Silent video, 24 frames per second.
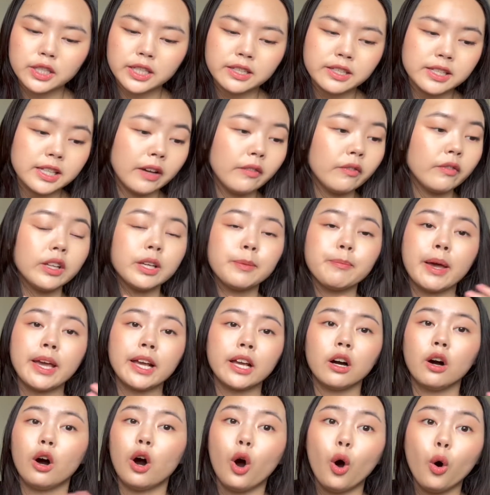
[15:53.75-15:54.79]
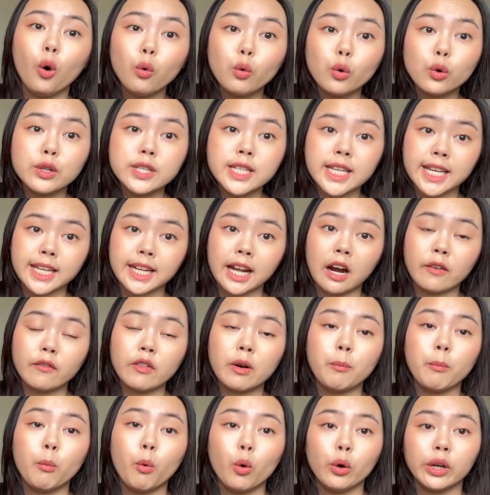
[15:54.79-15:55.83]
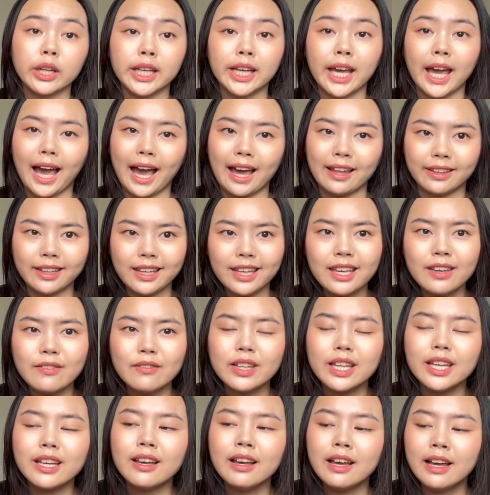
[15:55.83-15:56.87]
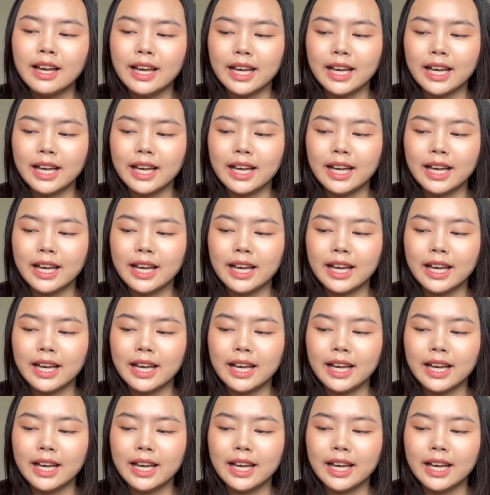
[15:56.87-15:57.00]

You can definitely make a whole routine out of it, morning and evening.